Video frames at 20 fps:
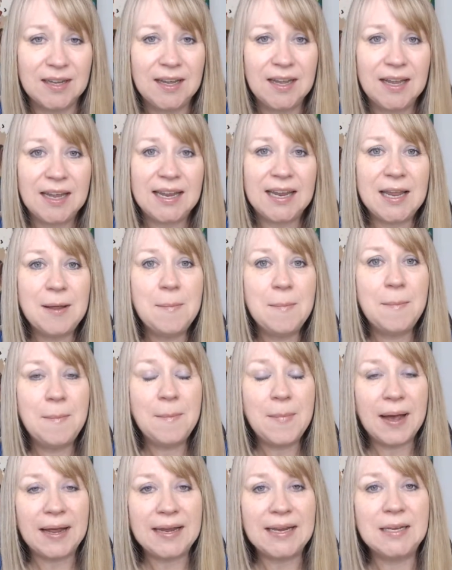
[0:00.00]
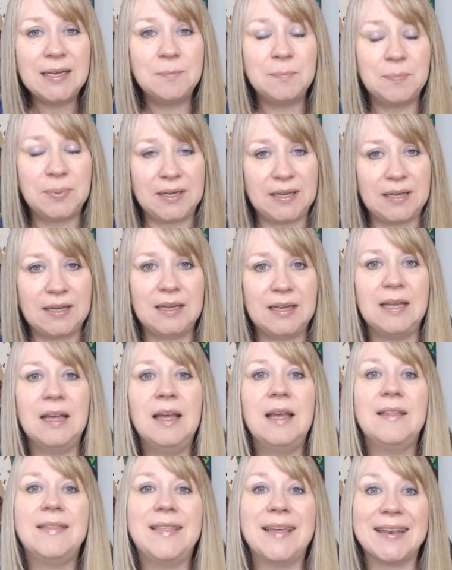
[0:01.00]
It might be
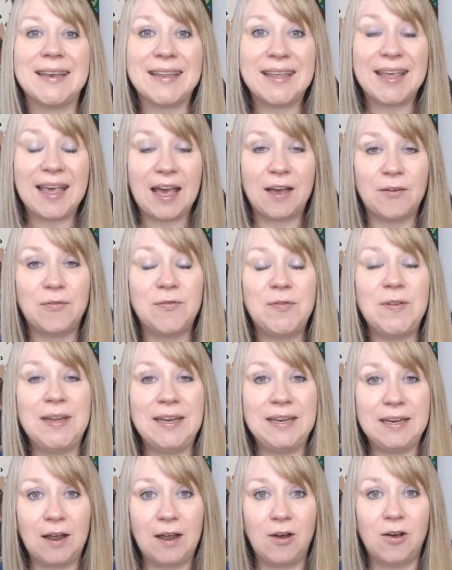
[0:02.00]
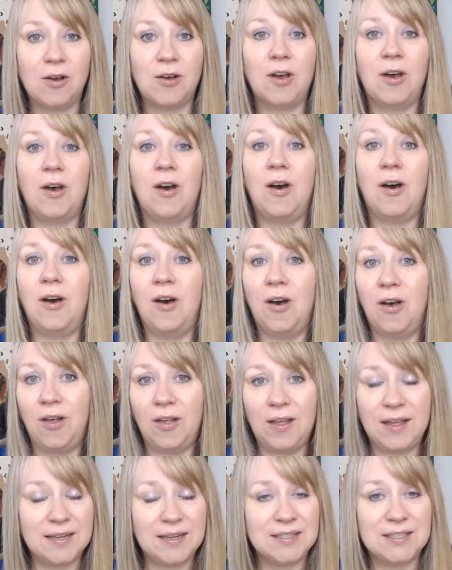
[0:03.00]
that caffeine, alcohol,
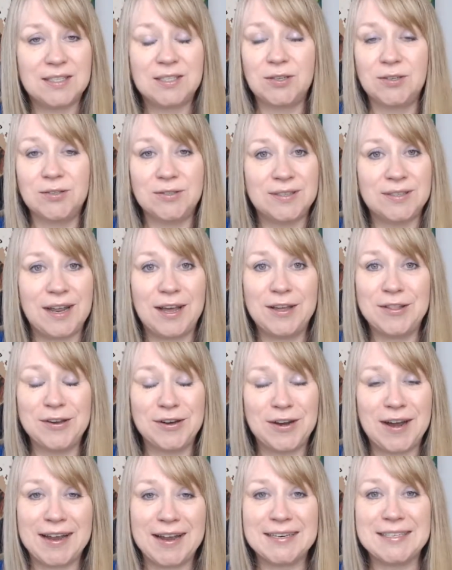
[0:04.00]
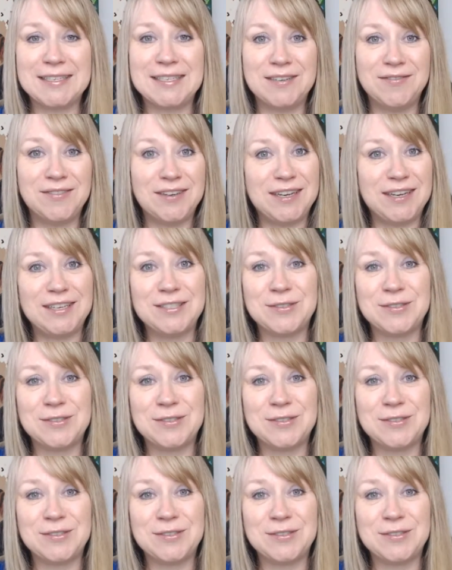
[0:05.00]
and certain other activities or